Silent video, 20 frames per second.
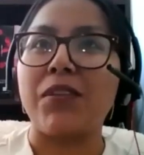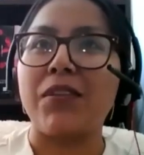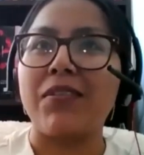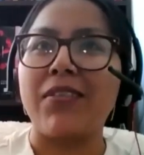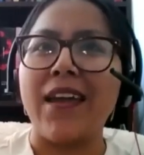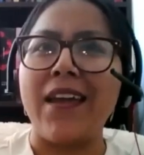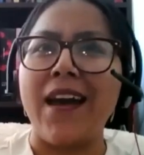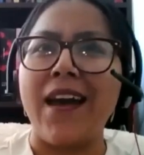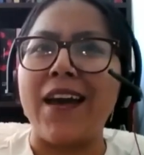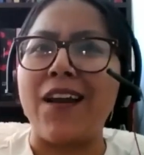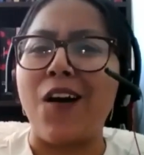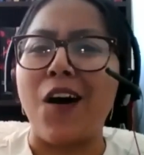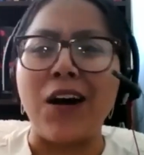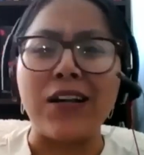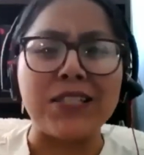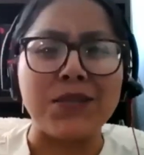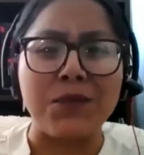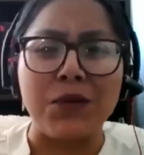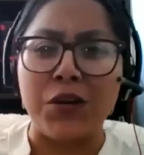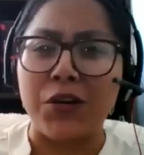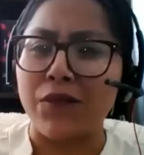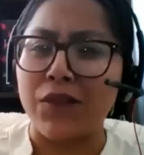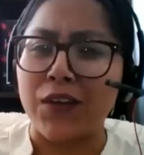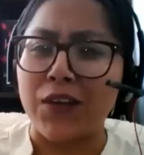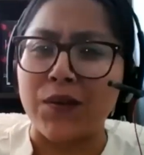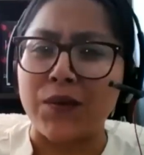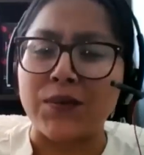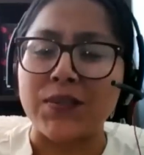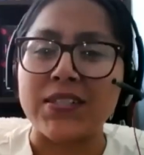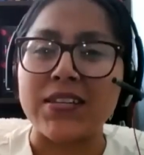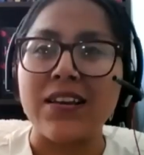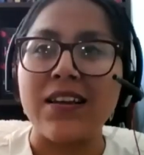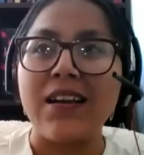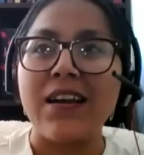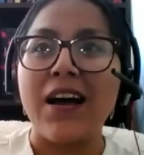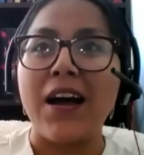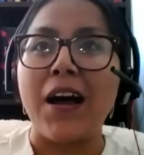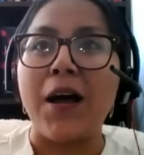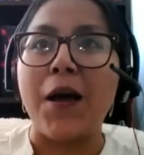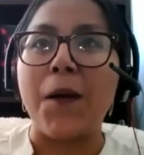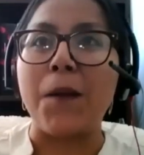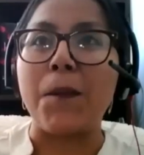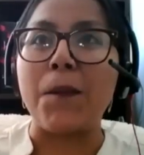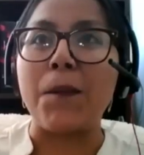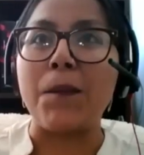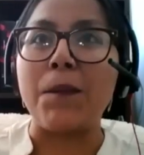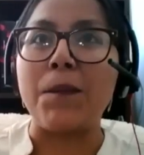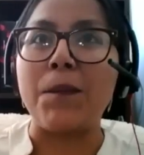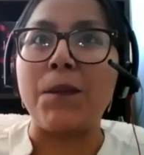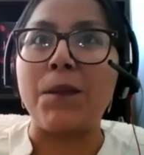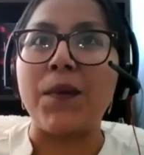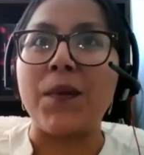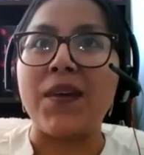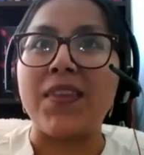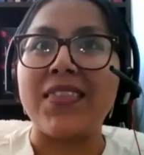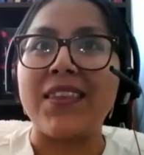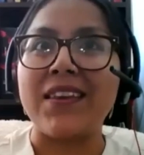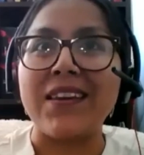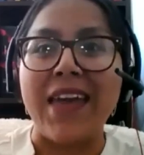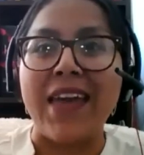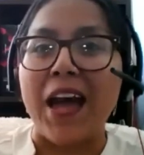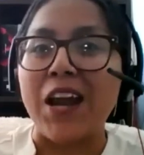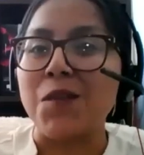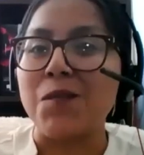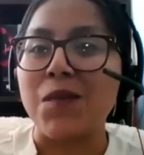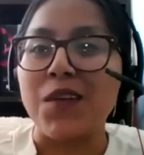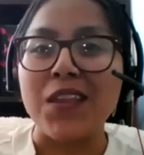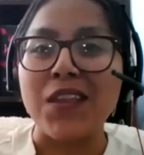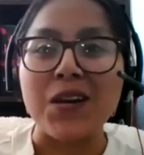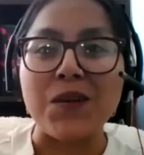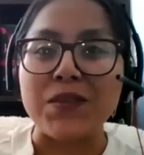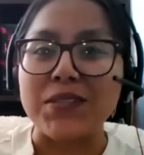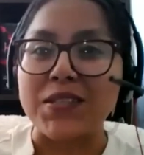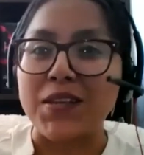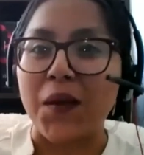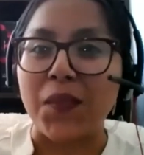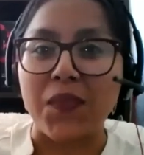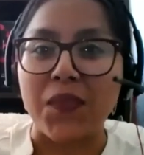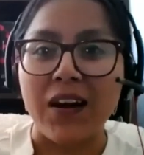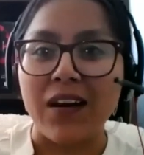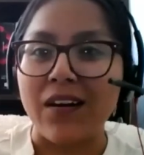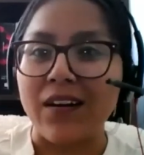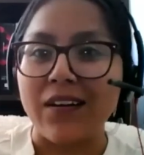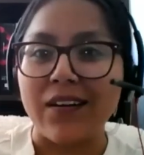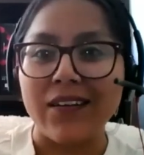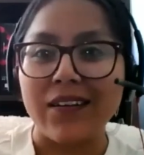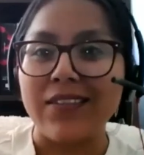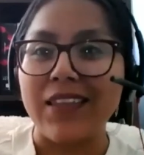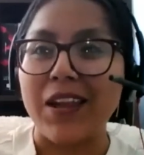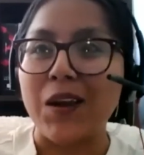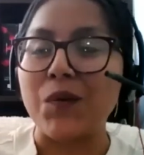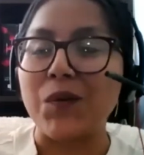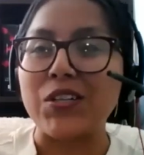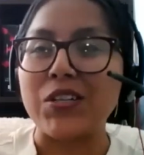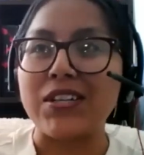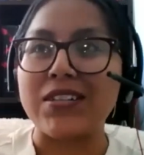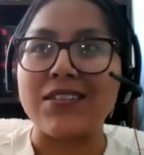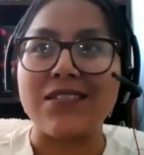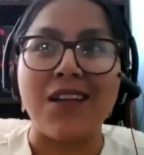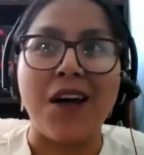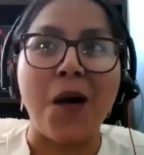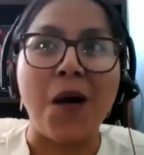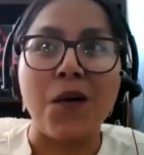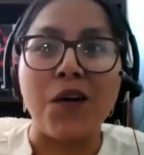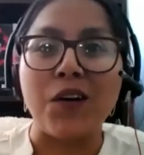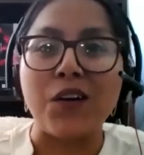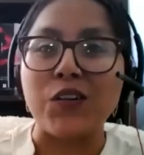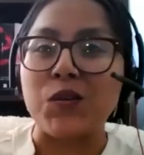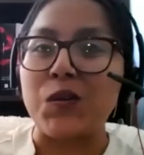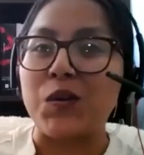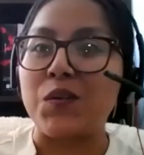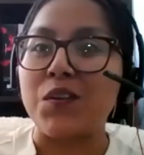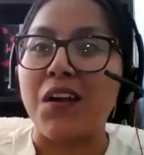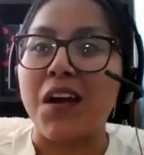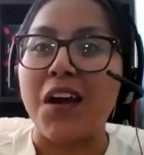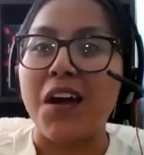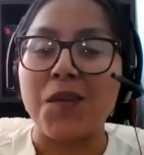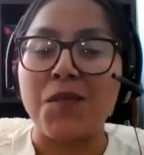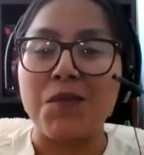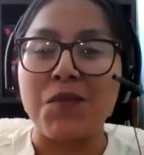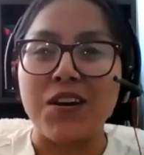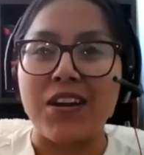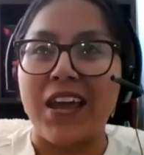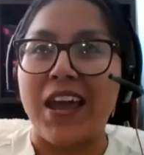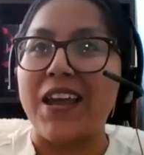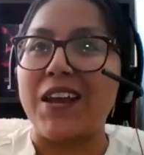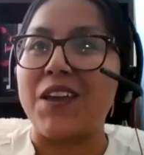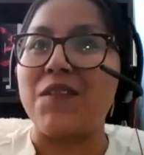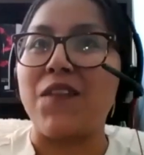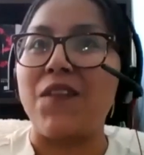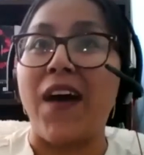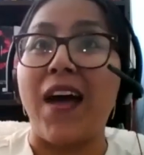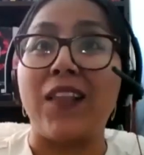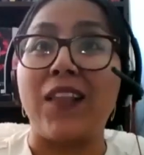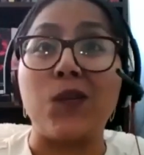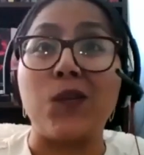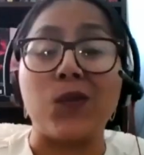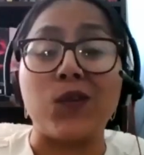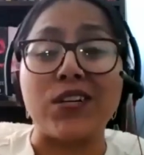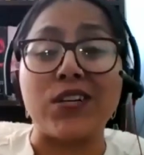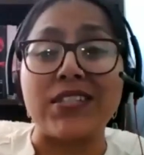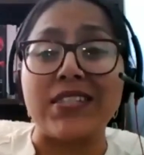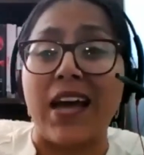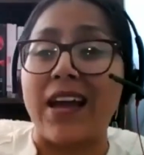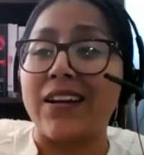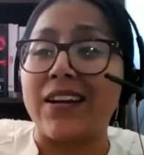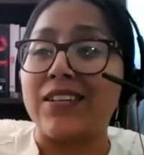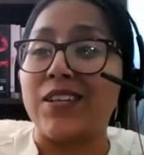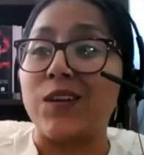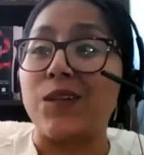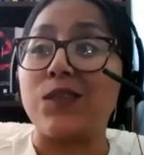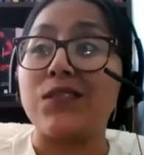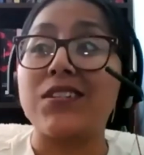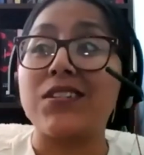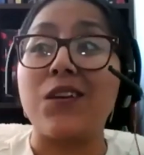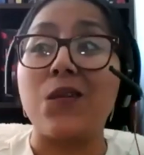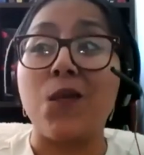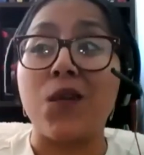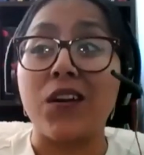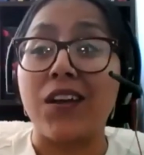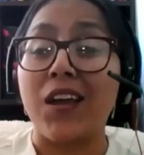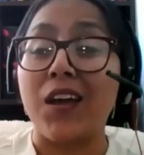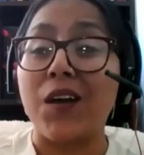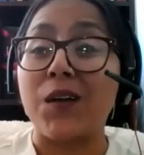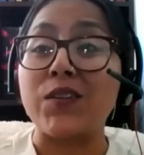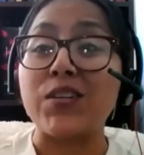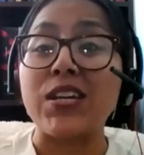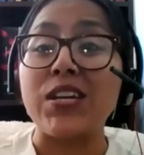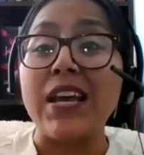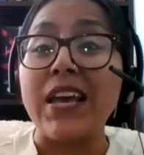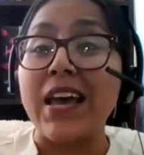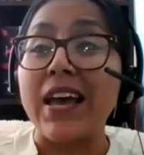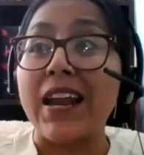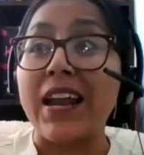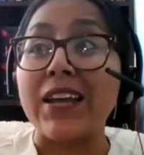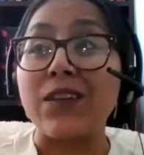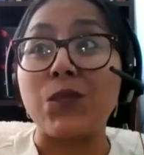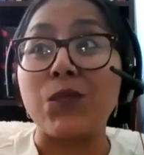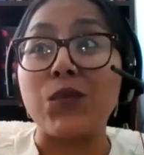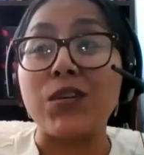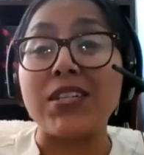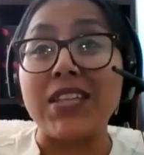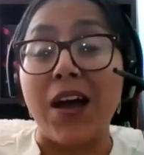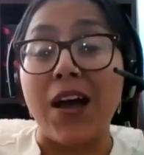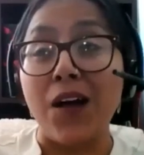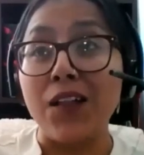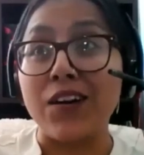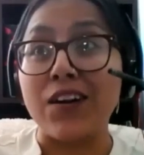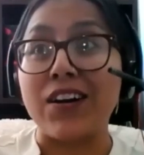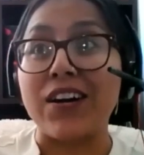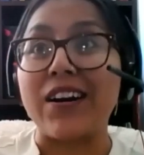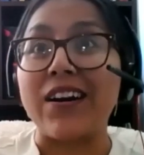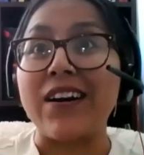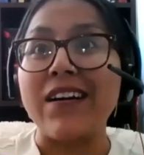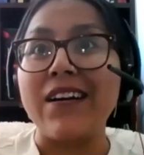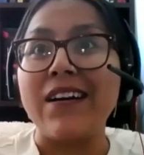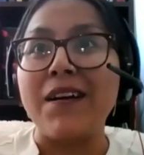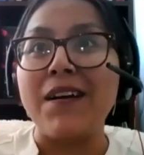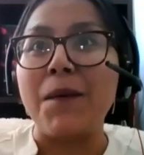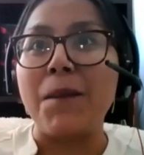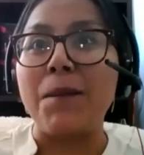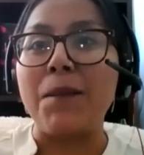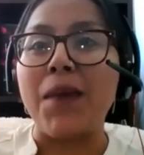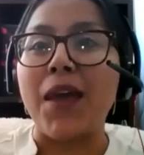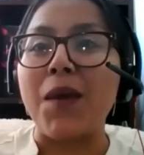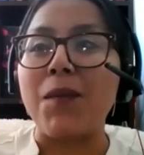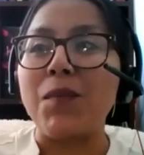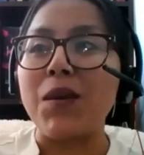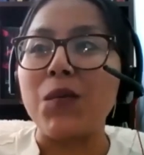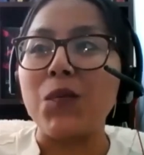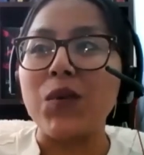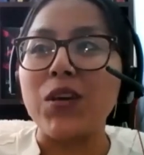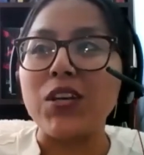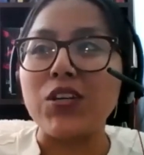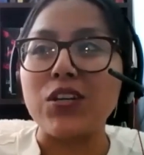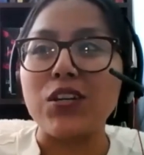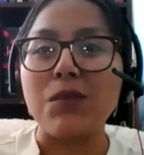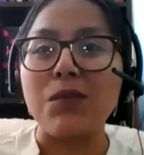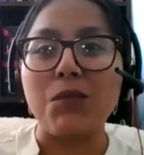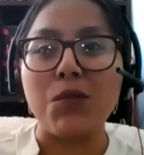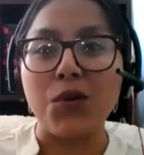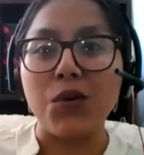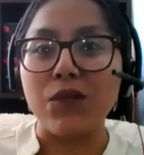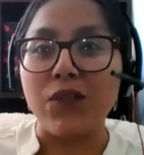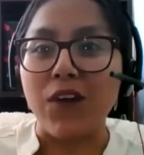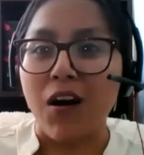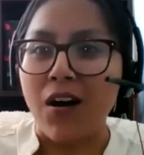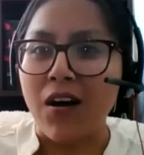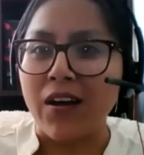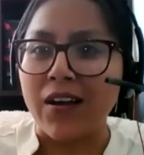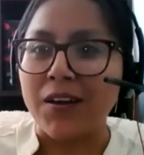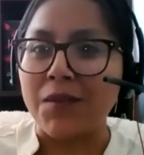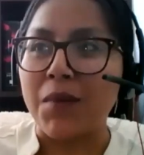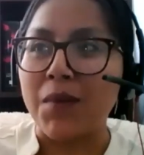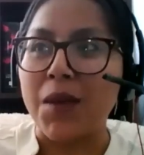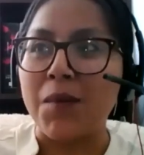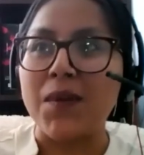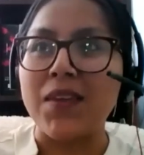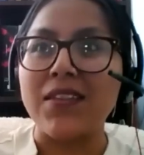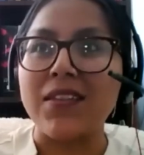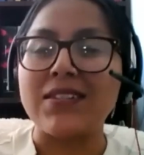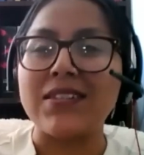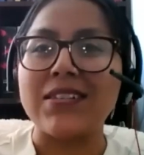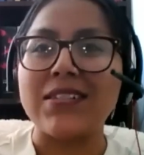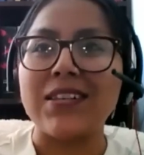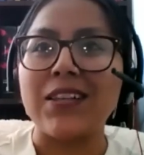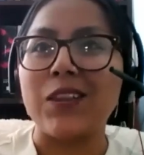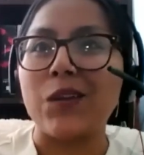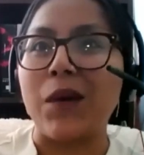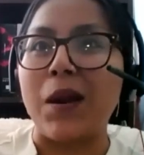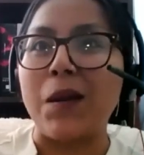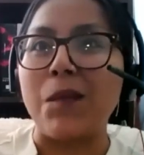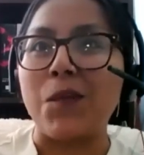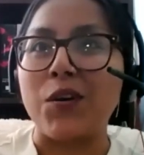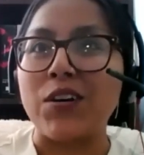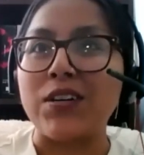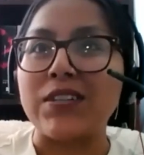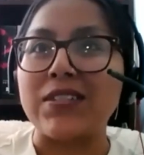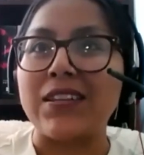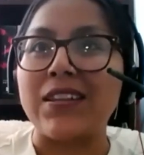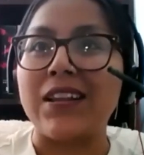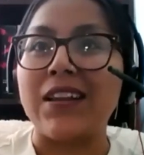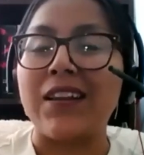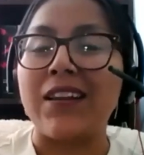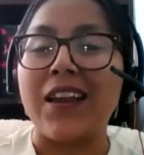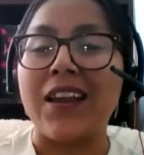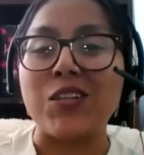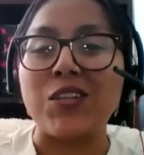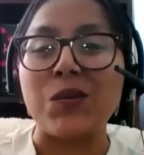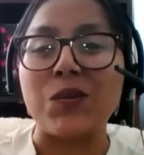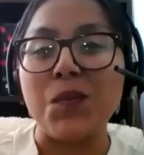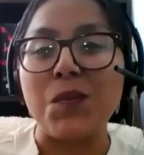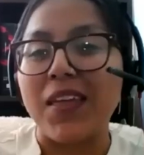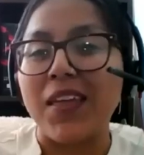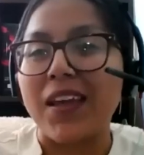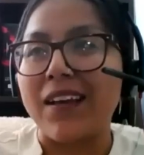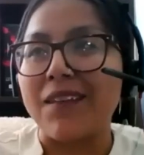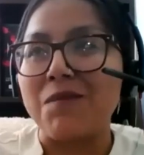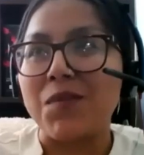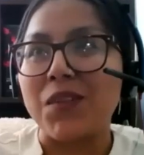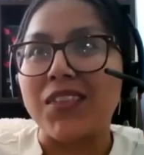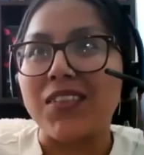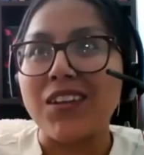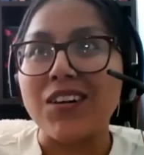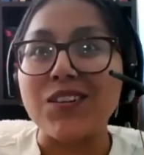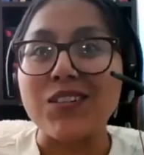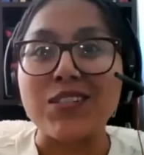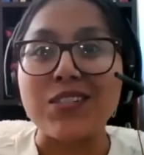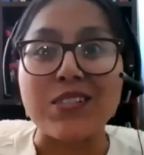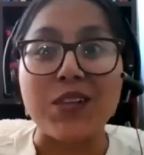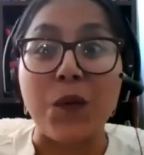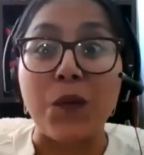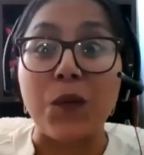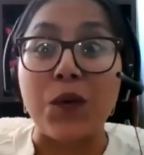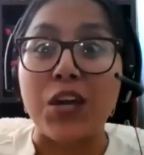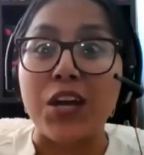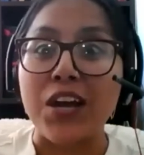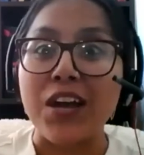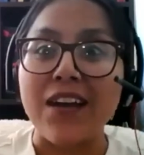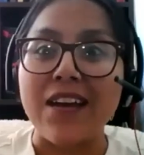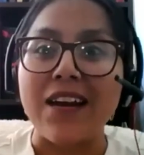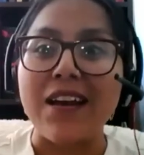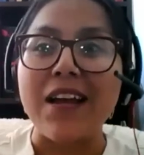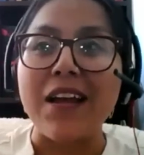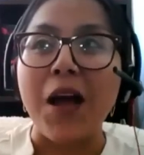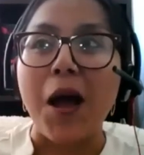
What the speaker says: They had awesome interviews, but the accountability was not there. They were just not punctual, not communicative, had the worst attitude, didn't want to coach. And I would tell her, maybe we should move on. Maybe this isn't the right person. And she would be like, but they're so good.